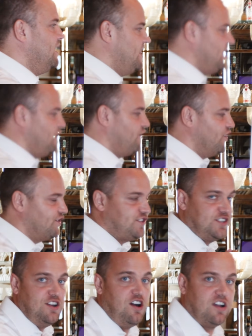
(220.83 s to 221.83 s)
Then you've got
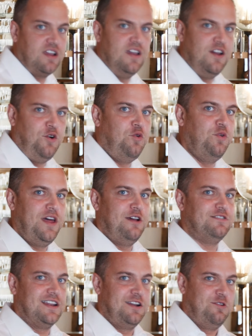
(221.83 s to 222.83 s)
stock, all
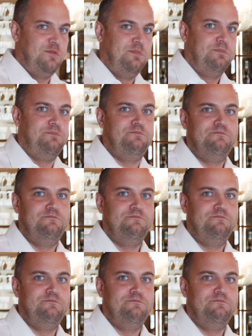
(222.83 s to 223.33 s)
those little